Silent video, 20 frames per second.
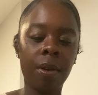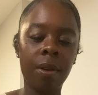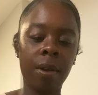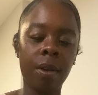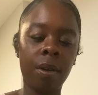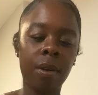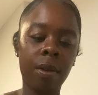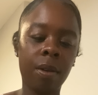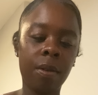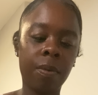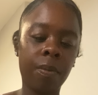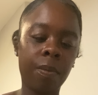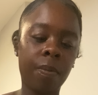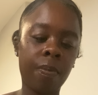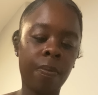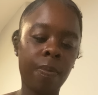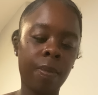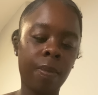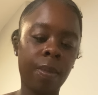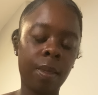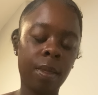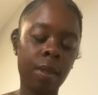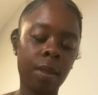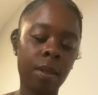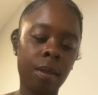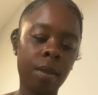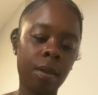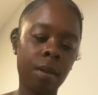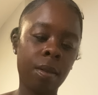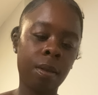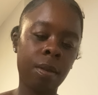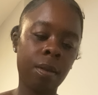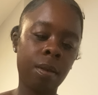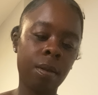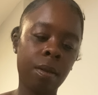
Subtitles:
(no one is talking)